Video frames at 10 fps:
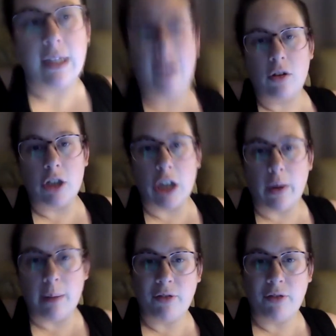it'll show
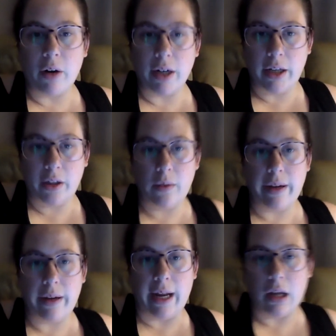up for you
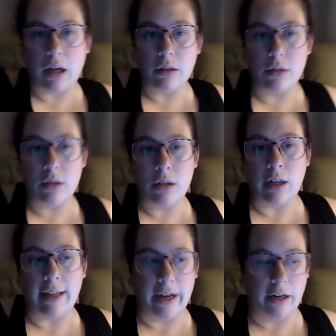and
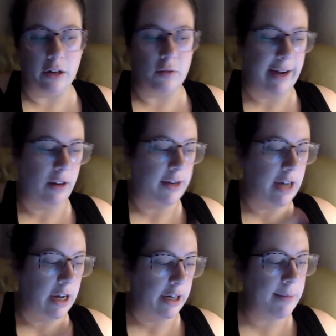allow you to write on the
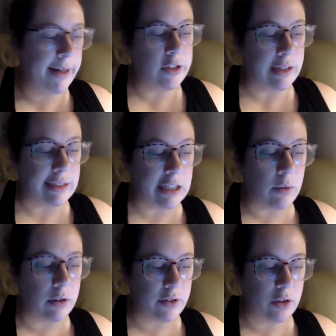document. So let's go
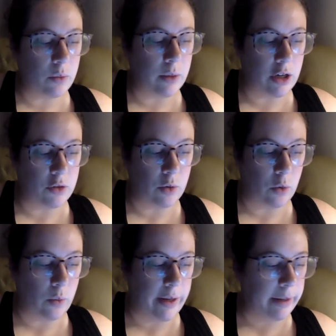over the words real
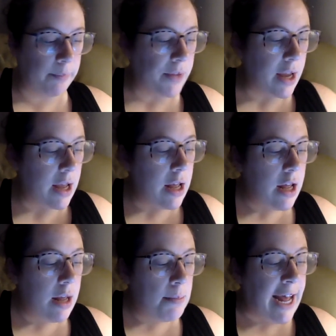quick.
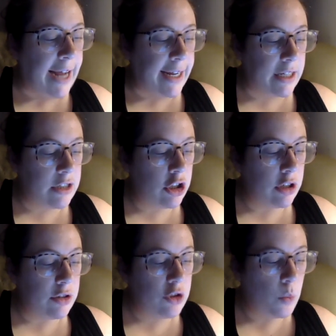
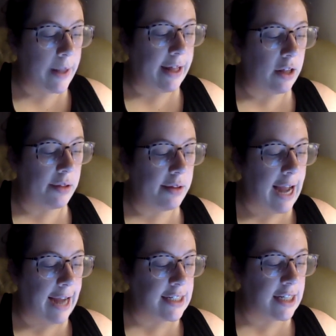Package, dwell,
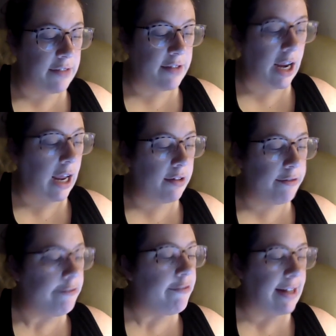activity,
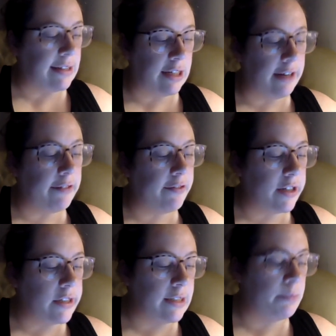festive,
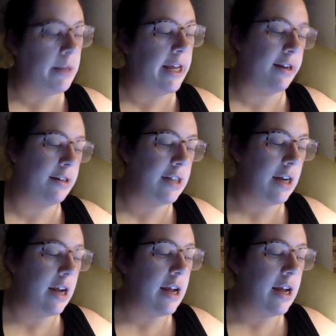spend,